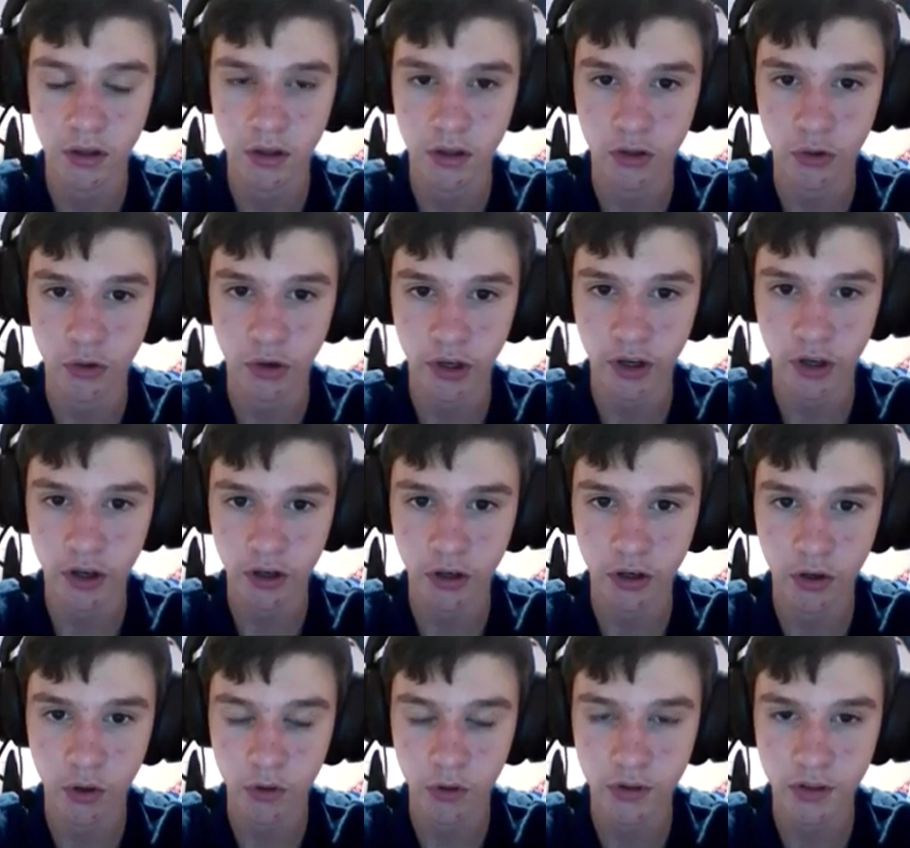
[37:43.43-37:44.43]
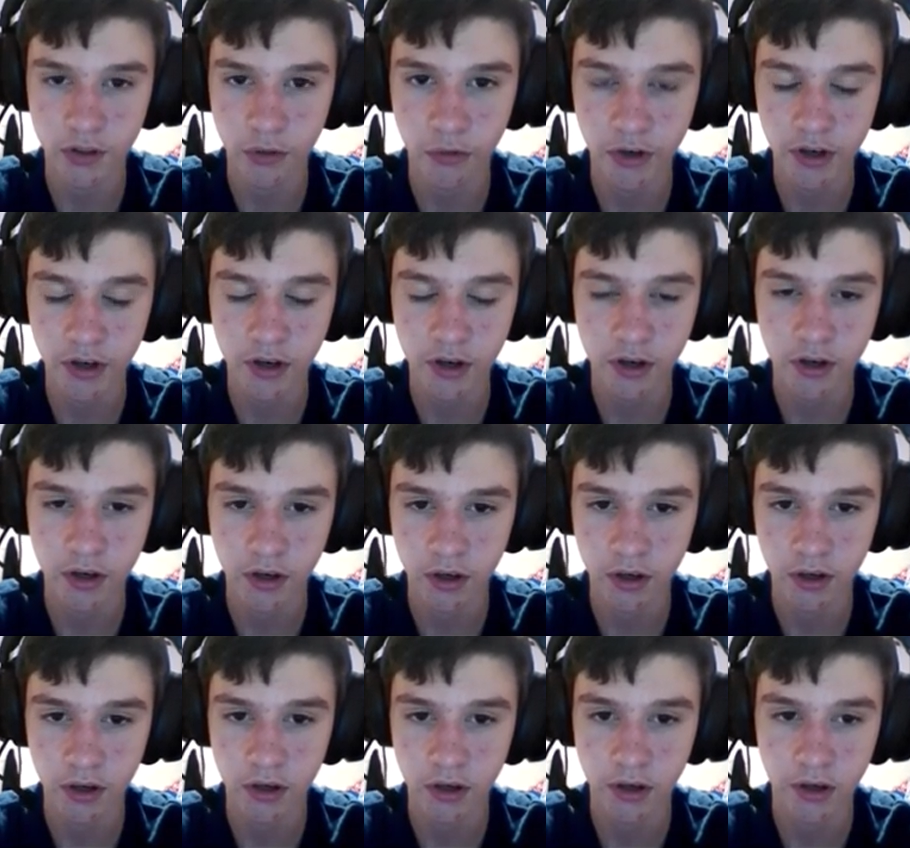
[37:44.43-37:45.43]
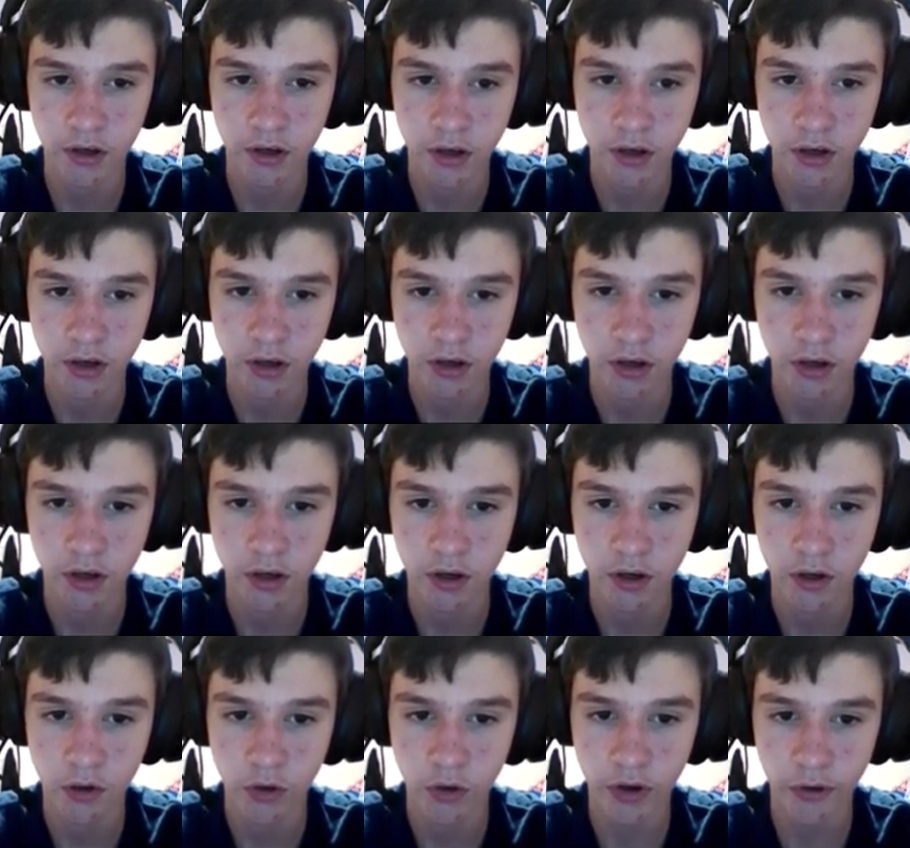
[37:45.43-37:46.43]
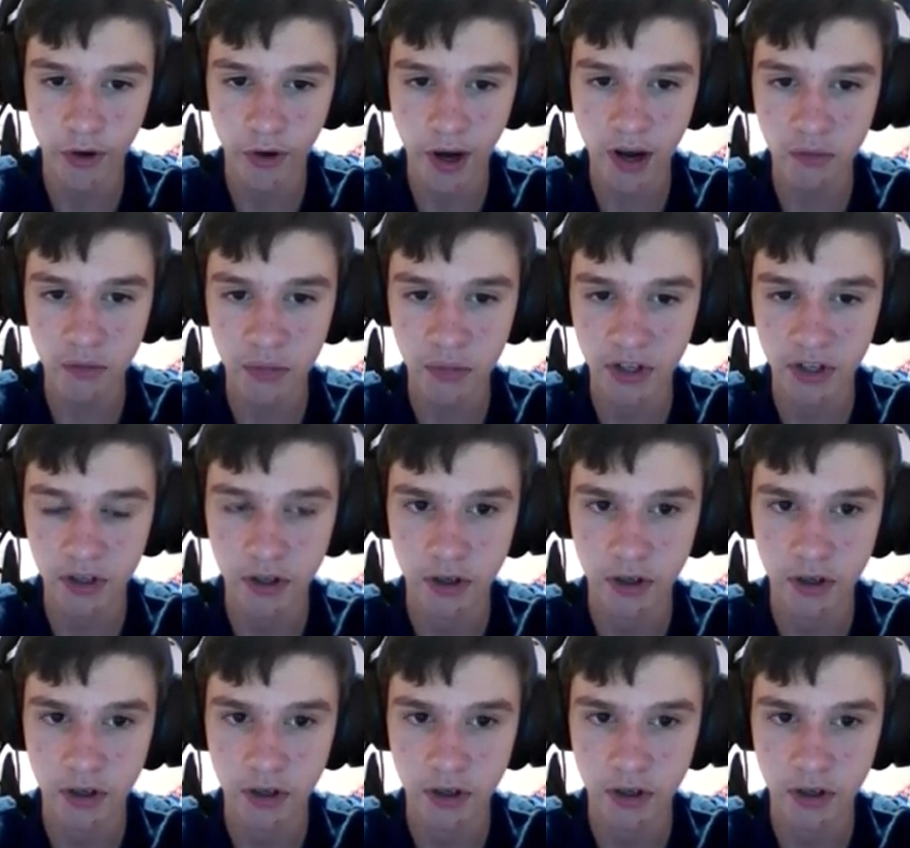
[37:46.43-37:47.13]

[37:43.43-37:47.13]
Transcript: Do I gotta go somewhere? Wait, what happened?